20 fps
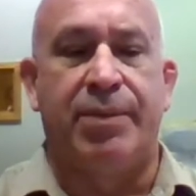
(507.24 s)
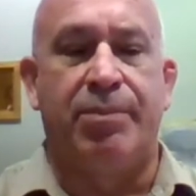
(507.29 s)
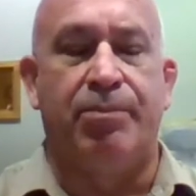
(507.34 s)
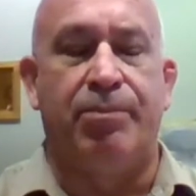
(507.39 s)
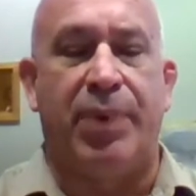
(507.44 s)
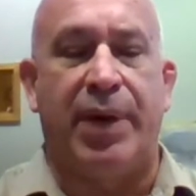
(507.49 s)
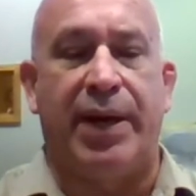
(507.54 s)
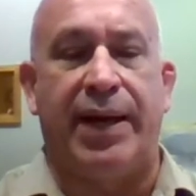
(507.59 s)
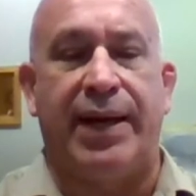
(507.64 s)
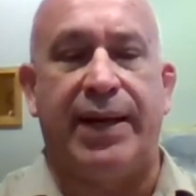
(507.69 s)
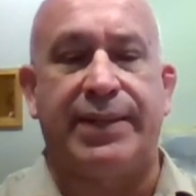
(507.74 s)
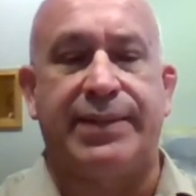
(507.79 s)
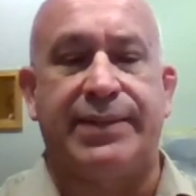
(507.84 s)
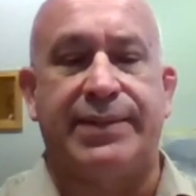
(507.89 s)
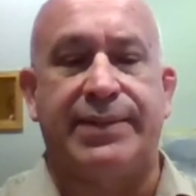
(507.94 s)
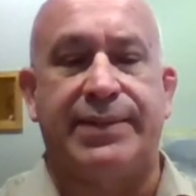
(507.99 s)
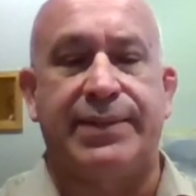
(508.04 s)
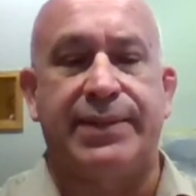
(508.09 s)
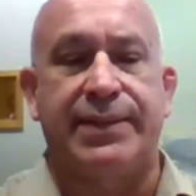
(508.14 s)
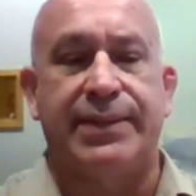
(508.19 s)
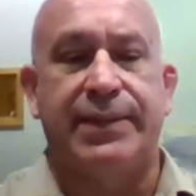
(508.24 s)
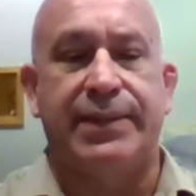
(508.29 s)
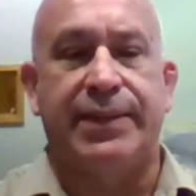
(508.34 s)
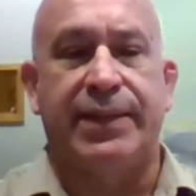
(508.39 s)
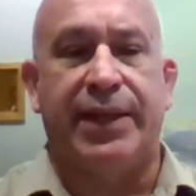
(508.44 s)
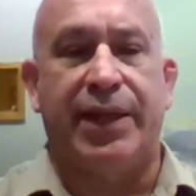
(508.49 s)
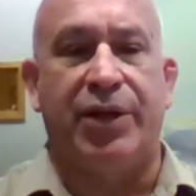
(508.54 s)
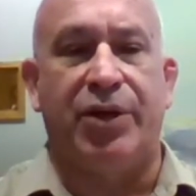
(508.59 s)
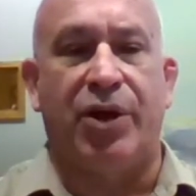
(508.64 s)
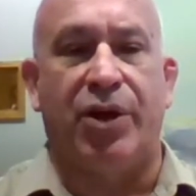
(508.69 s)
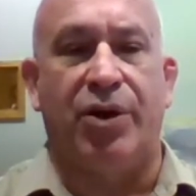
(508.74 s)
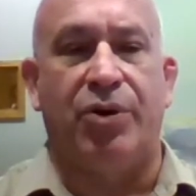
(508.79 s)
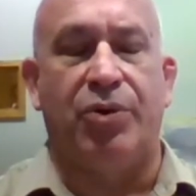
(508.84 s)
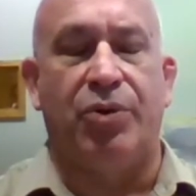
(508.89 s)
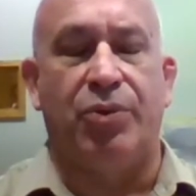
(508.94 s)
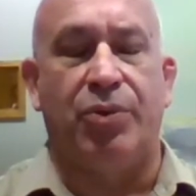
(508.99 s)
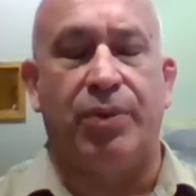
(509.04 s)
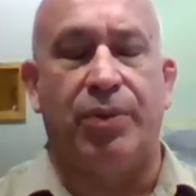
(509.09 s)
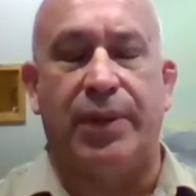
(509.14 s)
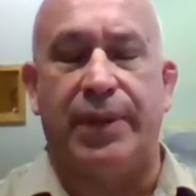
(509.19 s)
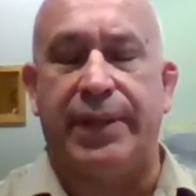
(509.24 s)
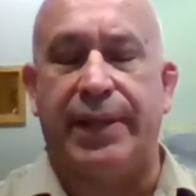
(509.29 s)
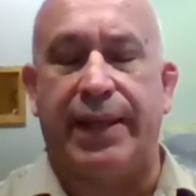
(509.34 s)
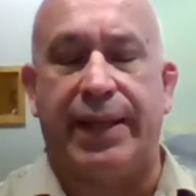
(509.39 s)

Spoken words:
but you know,